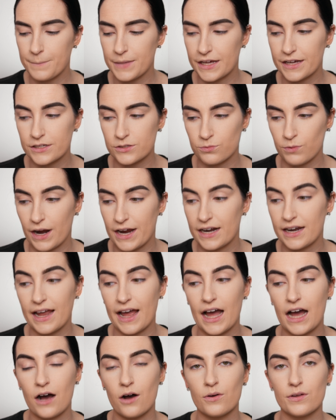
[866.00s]
Because right
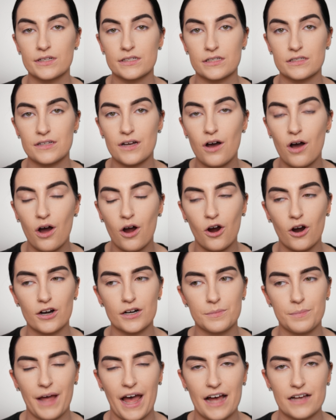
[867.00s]
now, this is a
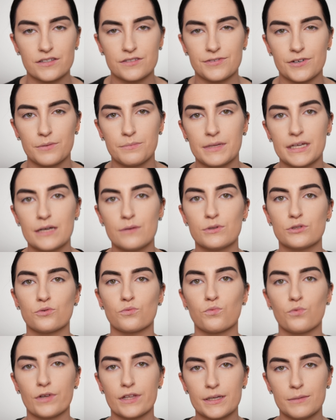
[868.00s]
hard pass for me, which
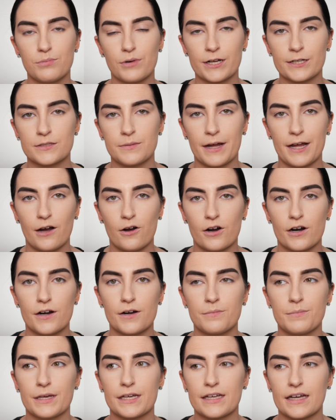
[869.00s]
really breaks my
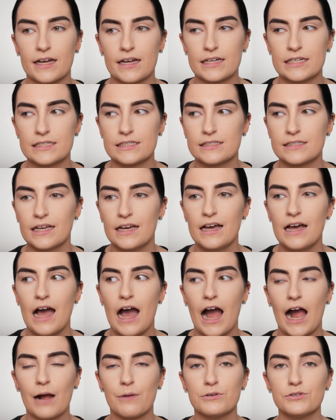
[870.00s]
heart, because
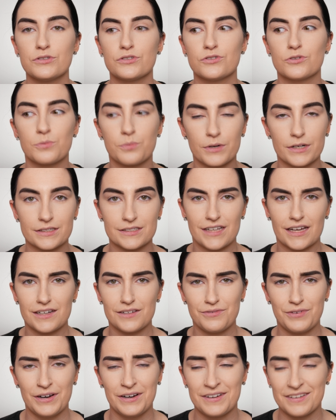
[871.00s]
I was super
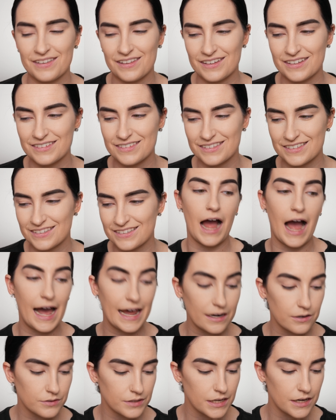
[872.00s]
excited for this. I
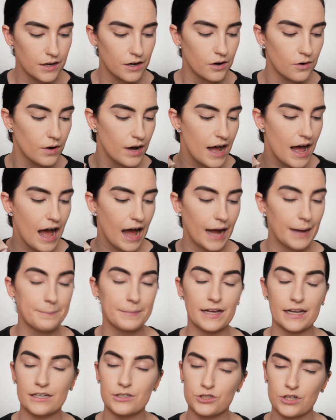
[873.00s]
don't know. I'm
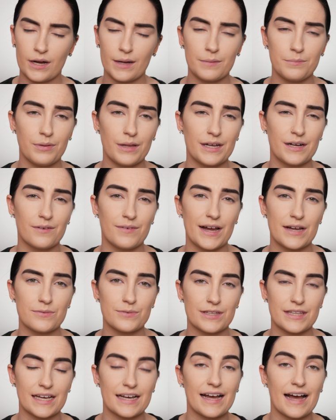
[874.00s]
gonna try and play around
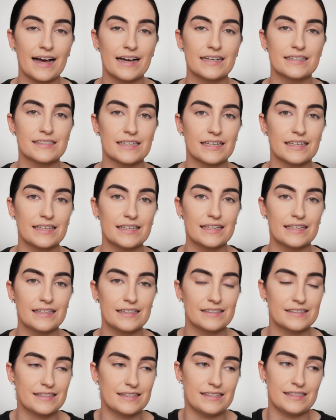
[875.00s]
with it, guys, and
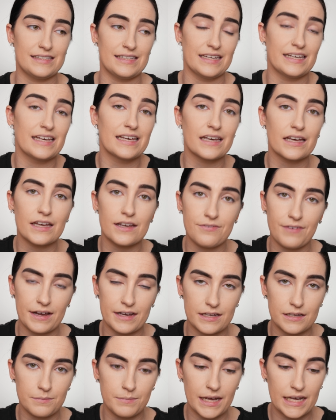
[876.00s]
see if I
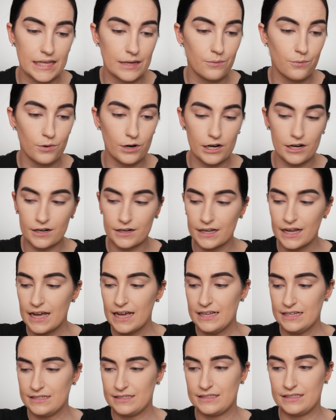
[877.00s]
can make it work,
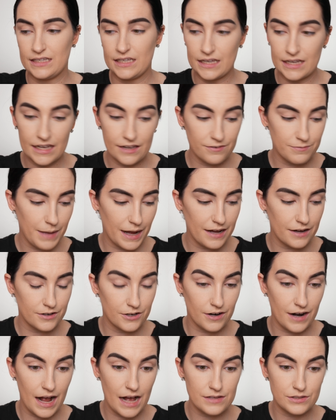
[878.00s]
see if my
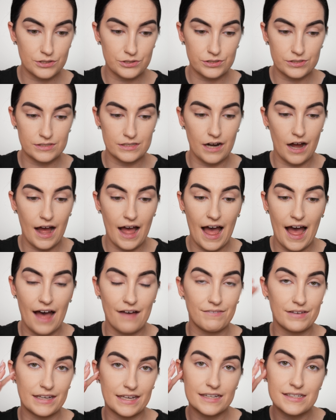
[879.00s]
under eyes are just not
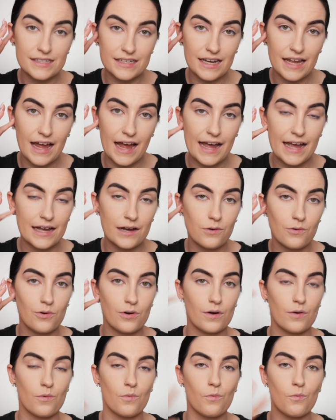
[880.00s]
having it today
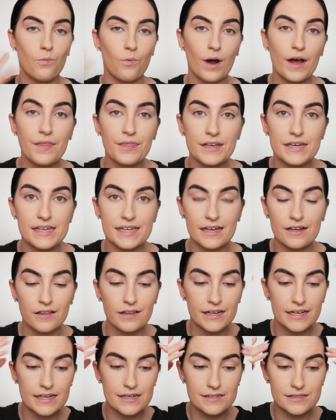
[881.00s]
or what the deal
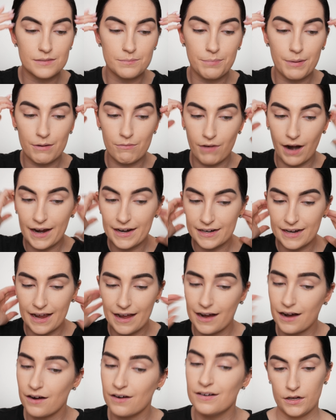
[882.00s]
is. But right
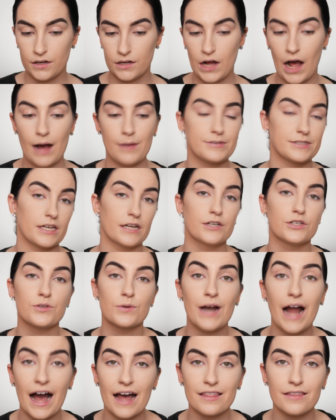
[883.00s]
now, I was gonna do
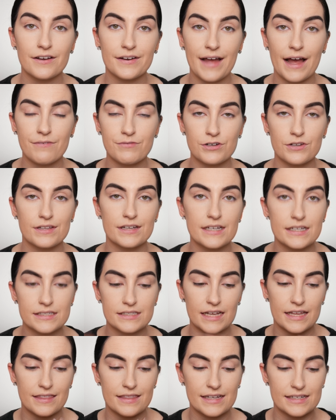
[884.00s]
an eye look after this
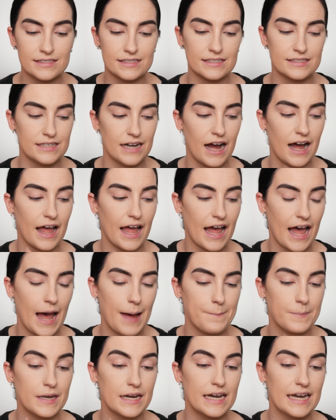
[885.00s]
and this is not
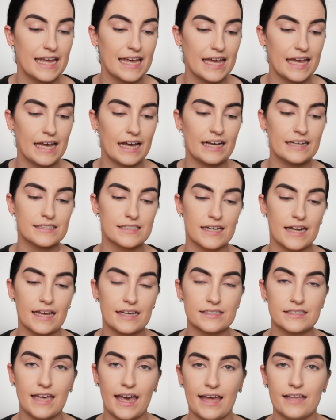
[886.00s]
happening.
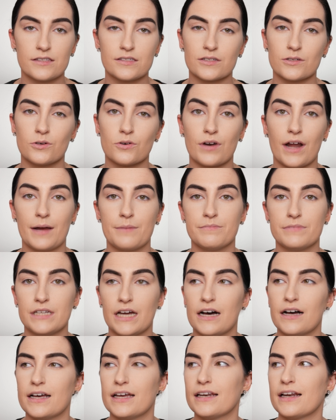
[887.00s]
Today's canceled, I'm
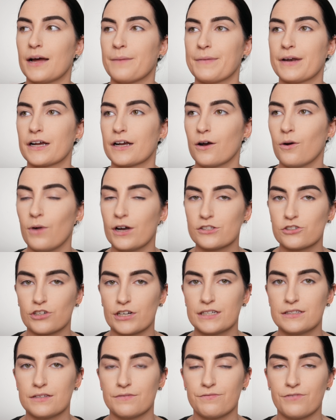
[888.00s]
done. I'm gonna go watch
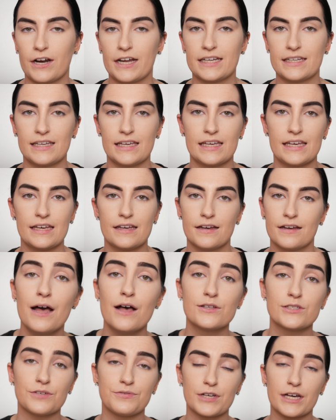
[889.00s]
Grace and Frankie.
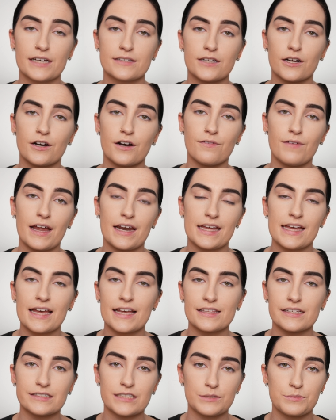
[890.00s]
So if you guys aren't already, hit
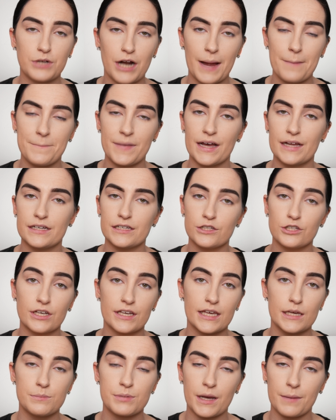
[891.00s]
the subscribe button. You
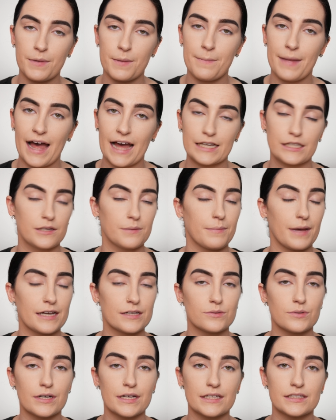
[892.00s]
keep coming back, you might
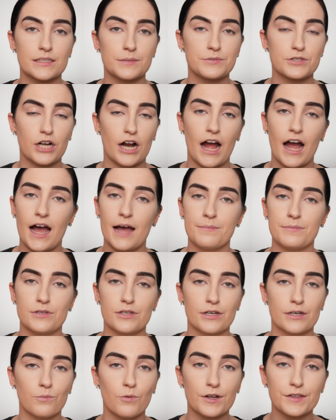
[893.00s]
as well hit subscribe.
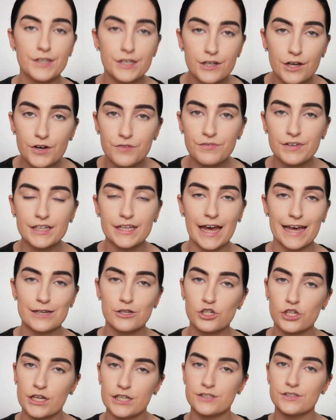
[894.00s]
You want the
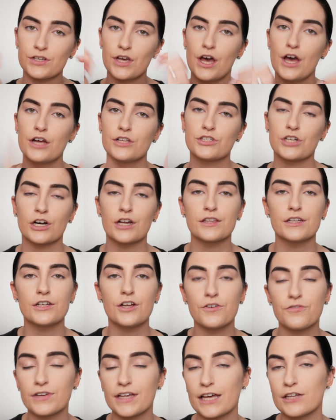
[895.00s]
notifications, turn on the
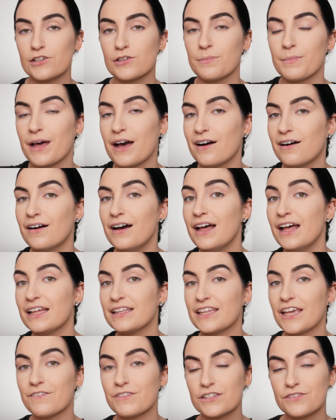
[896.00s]
notification bell,
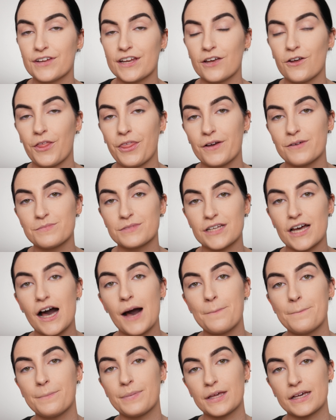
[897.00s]
give this video a thumbs
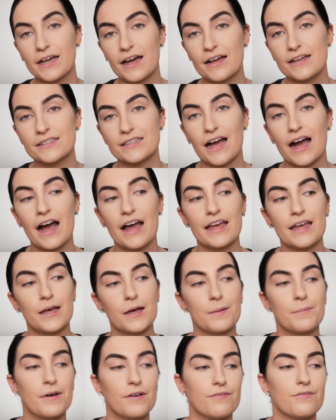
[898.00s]
up because I
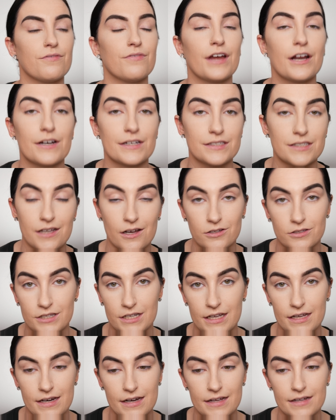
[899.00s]
am very
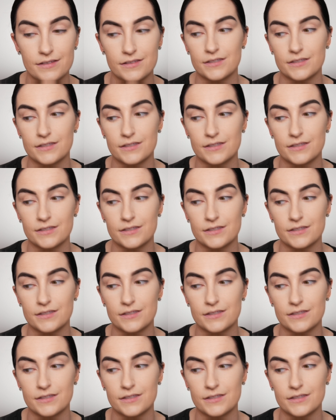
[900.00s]
salty in it.